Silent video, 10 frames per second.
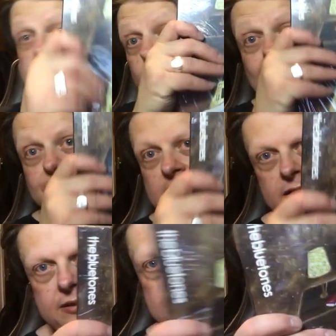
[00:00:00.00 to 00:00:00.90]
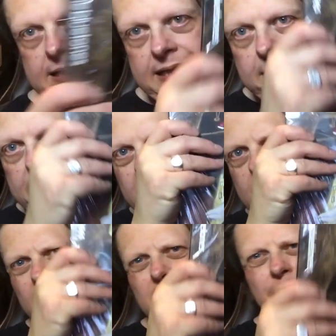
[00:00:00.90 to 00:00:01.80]
So I have this on CD, but
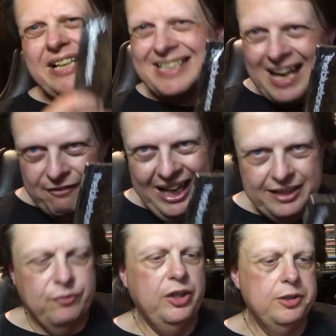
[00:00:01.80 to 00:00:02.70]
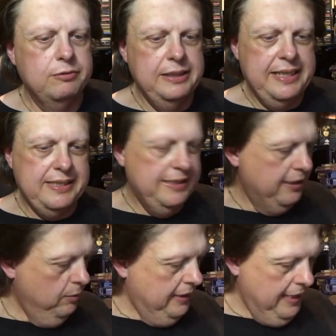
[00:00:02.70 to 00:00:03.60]
I don't think it's ever had a vinyl release
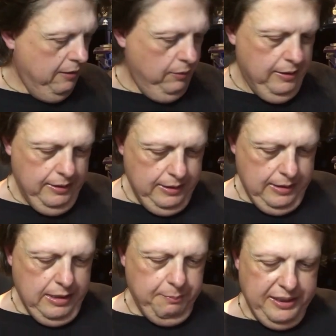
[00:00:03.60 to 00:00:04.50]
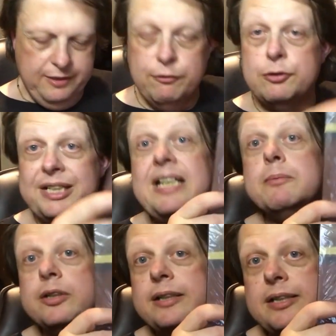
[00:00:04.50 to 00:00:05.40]
until now. But it's through
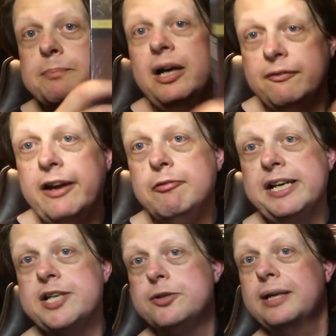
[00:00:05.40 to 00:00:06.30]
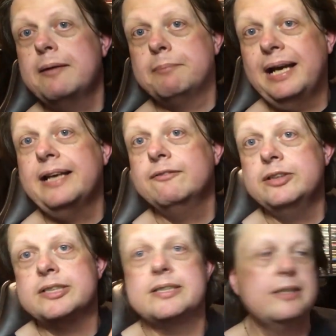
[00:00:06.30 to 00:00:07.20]
Demon, and it's part of their reissue campaign
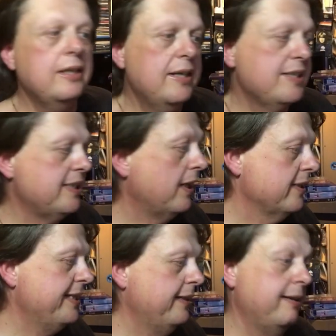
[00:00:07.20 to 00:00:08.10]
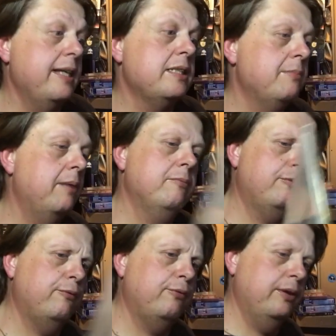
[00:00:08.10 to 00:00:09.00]
that's starting next month.